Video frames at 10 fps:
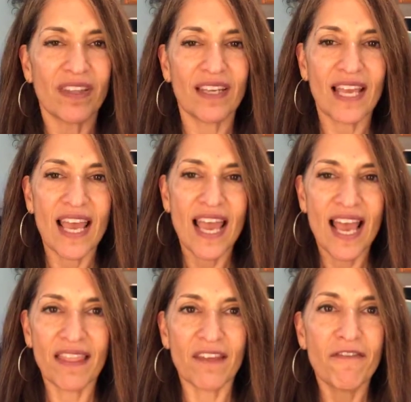with it,
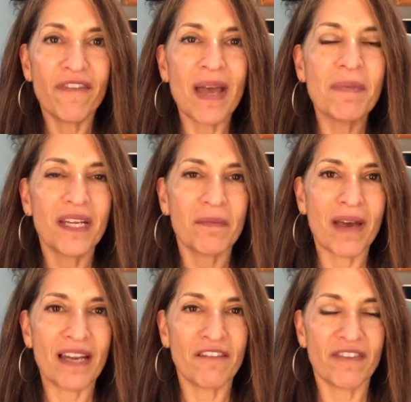and the feminine
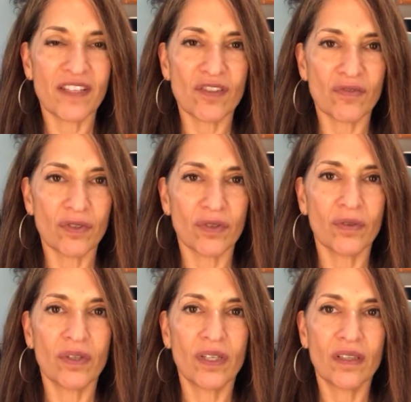manifests through